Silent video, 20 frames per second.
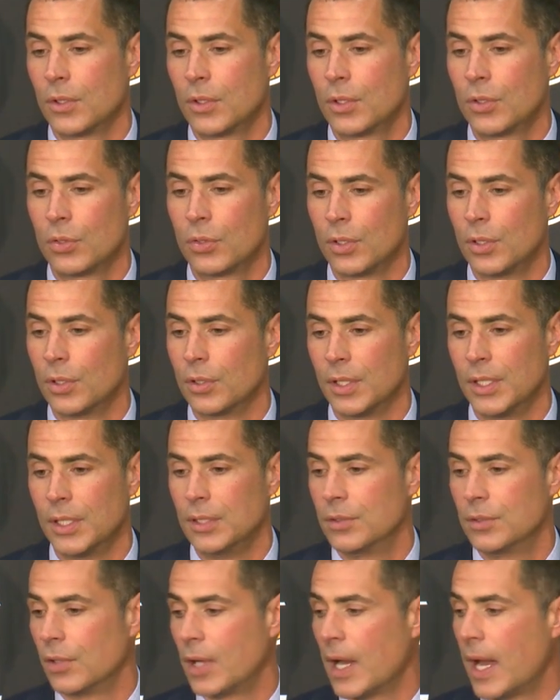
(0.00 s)
clearly
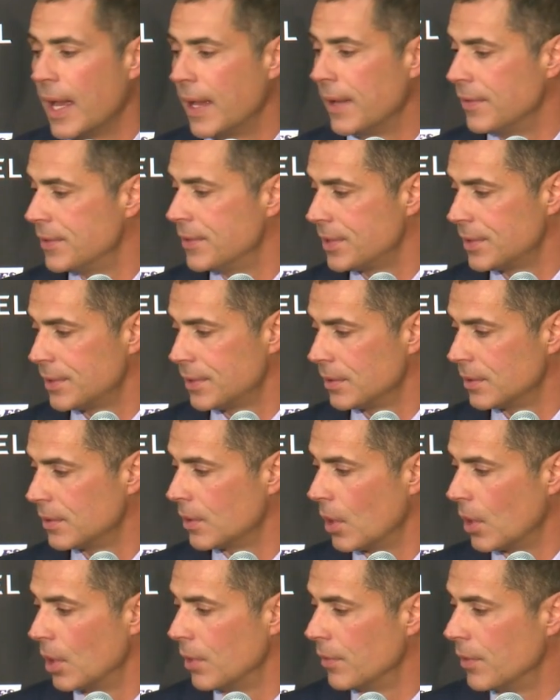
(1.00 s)
drives
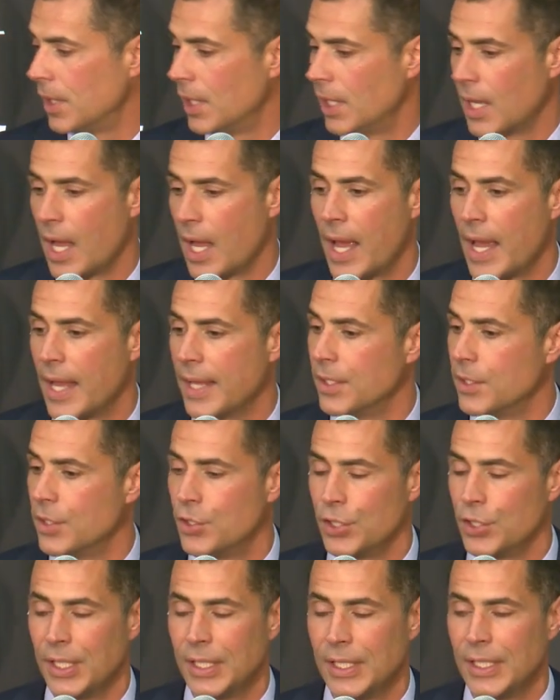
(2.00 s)
Irvin and I and
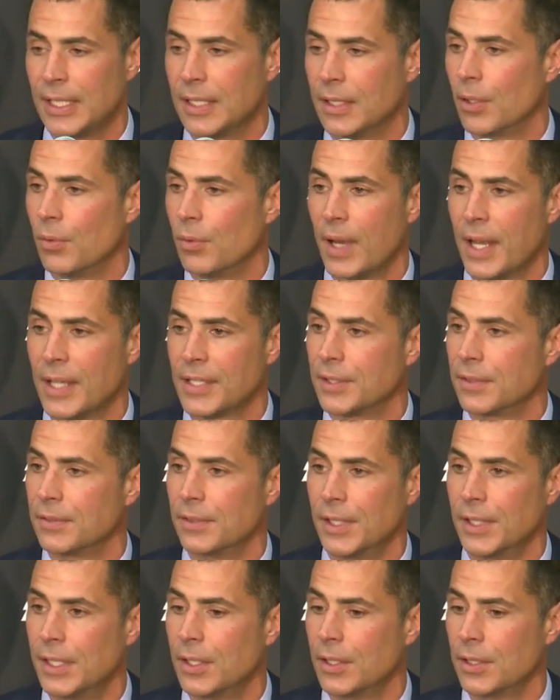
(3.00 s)
Jeannie and the rest of
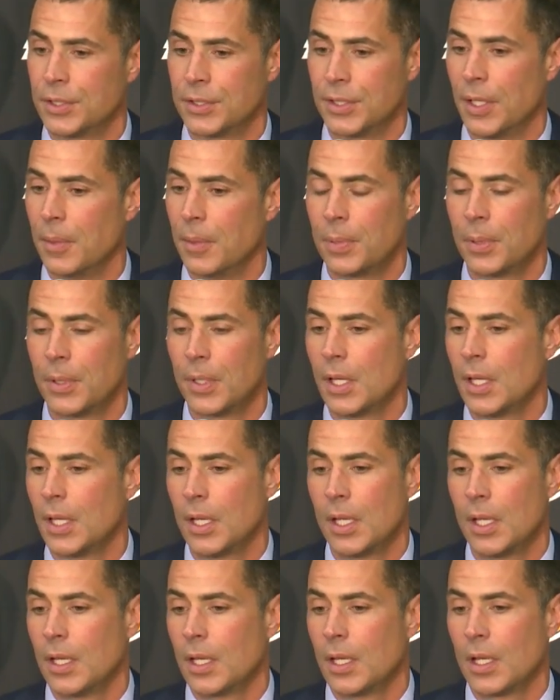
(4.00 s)
leadership
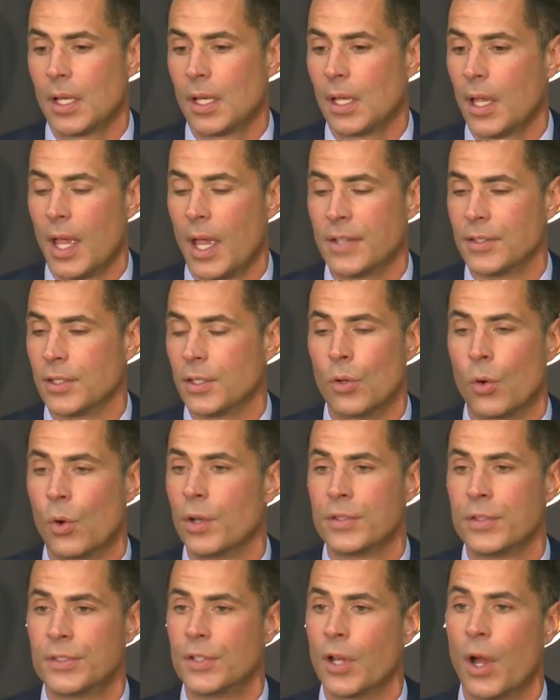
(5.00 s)
as a
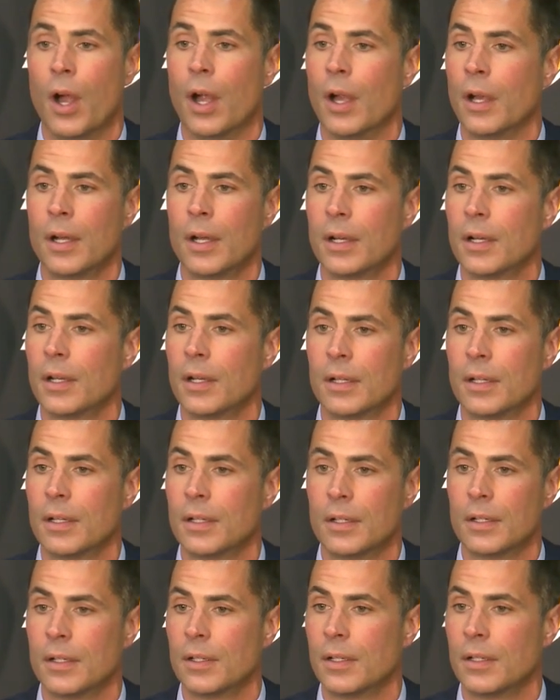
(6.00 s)
North Star,
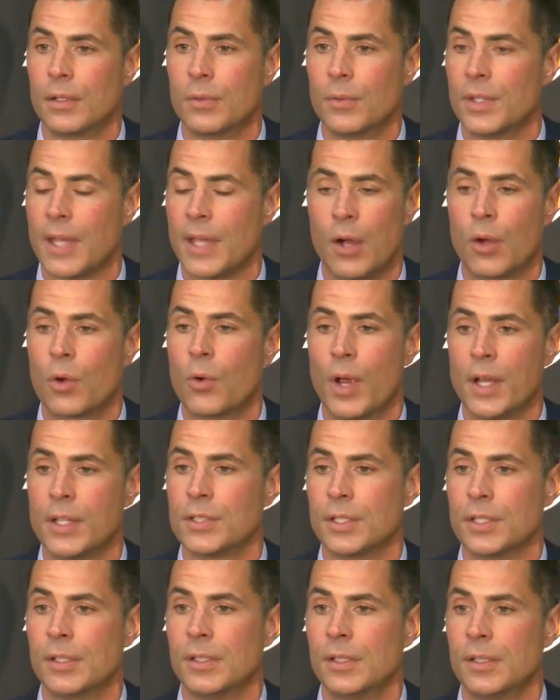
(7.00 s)
mm-hmm. without
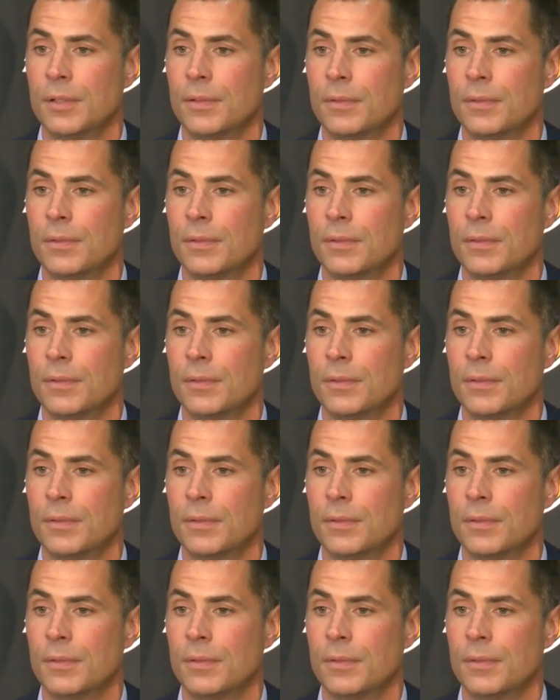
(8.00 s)
question.